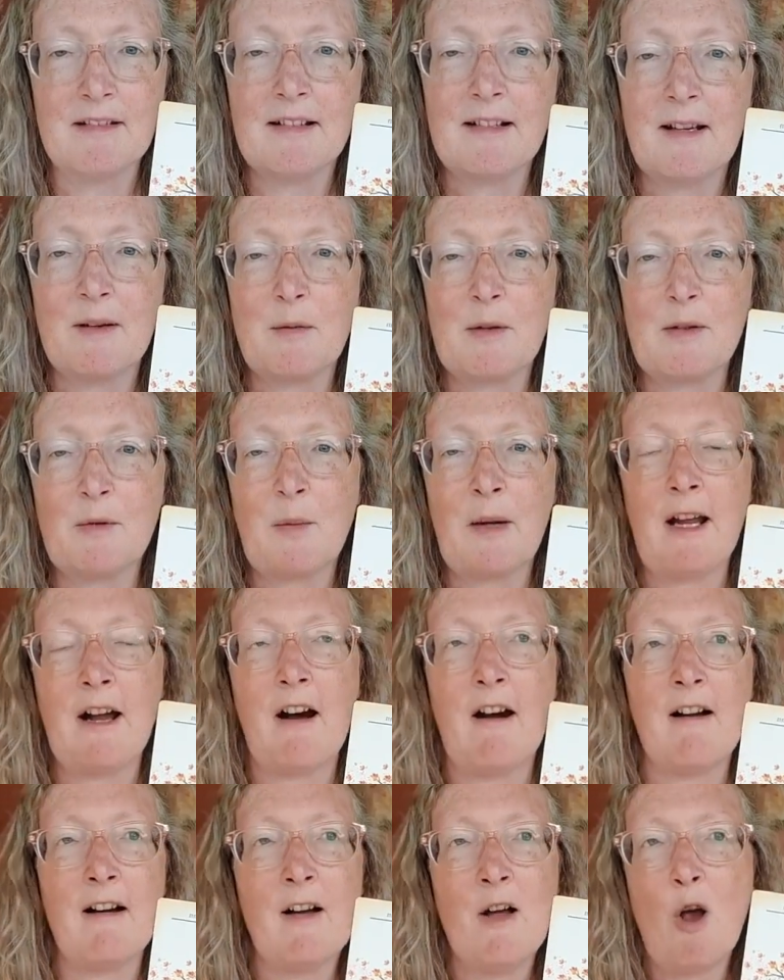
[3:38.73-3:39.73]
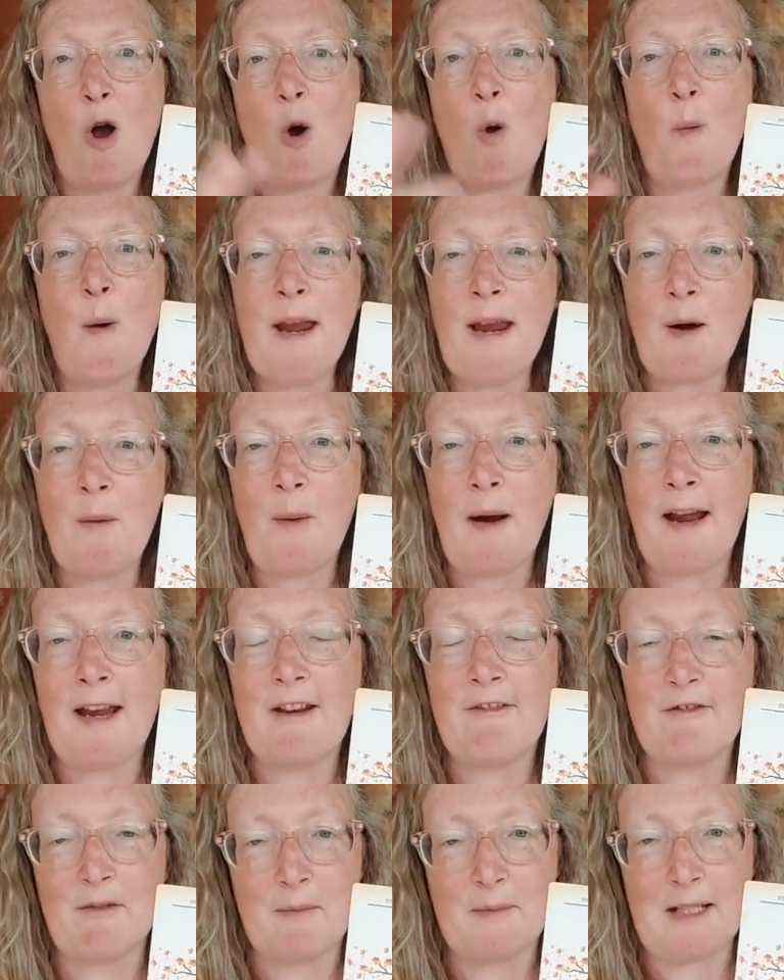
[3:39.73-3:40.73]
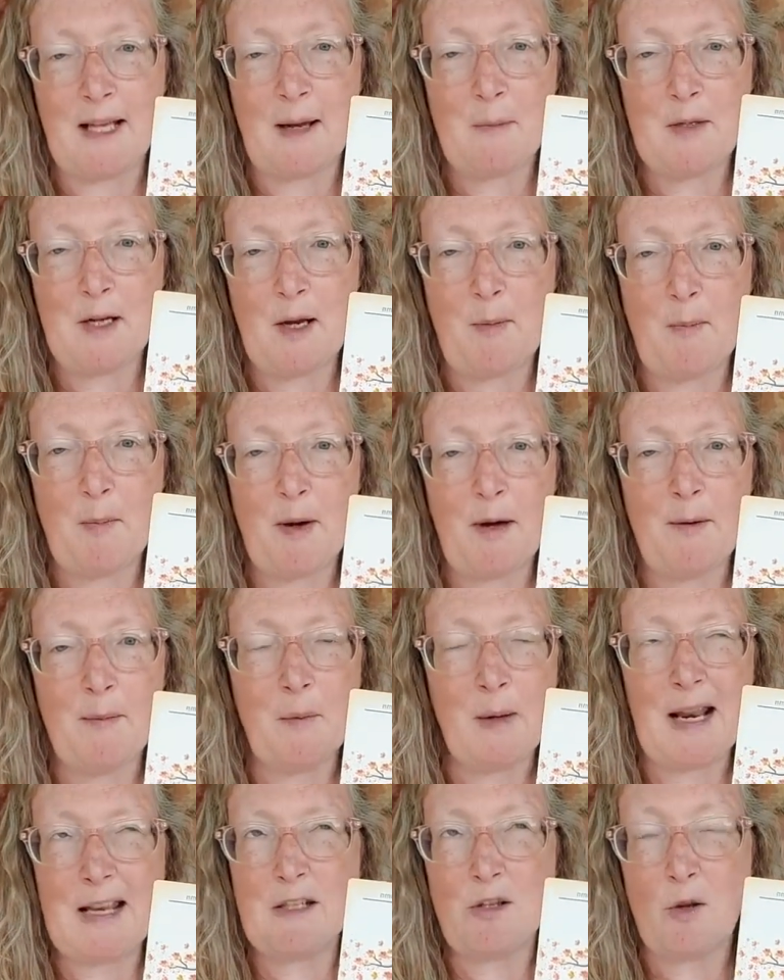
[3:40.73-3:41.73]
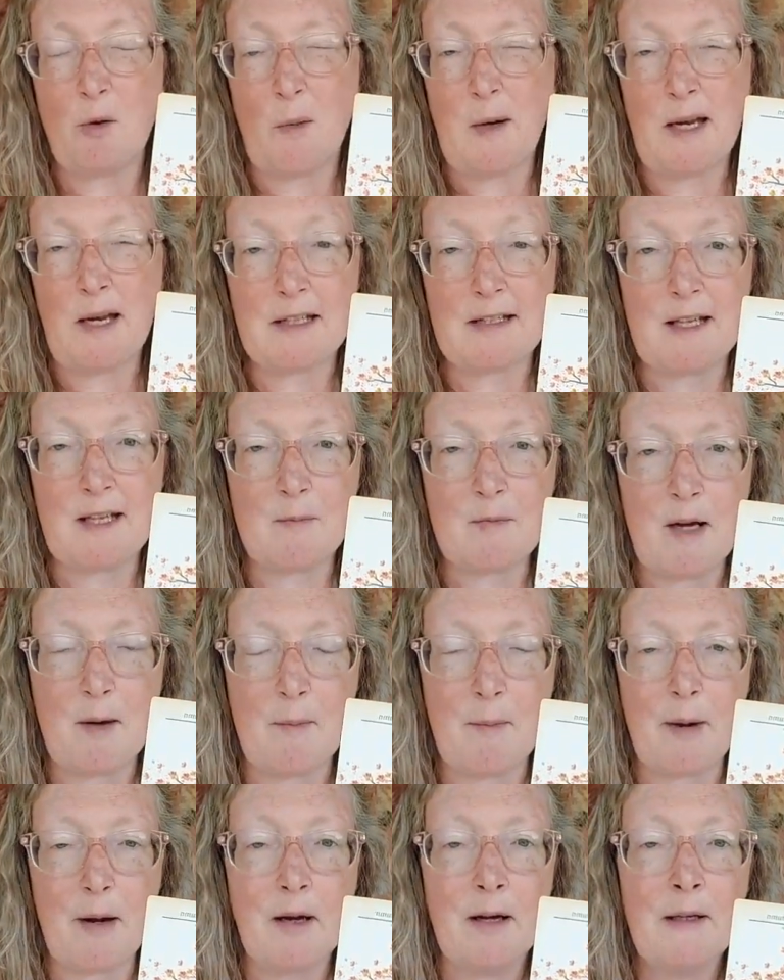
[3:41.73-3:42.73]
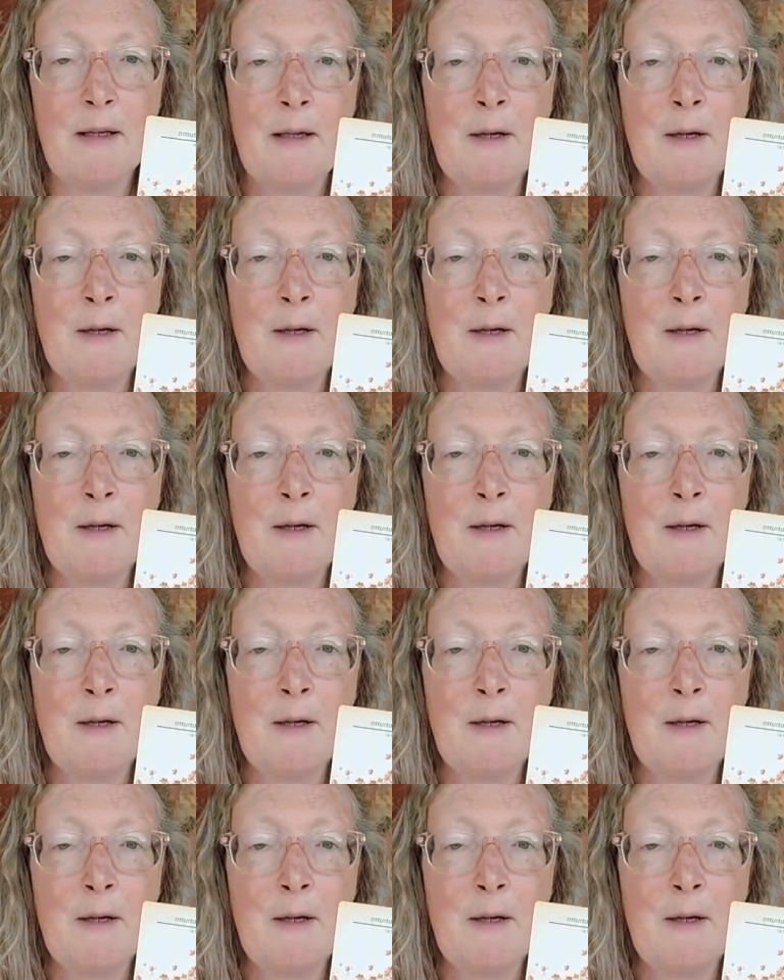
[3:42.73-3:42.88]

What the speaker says: When we are a week away from September, well, end of the week of September.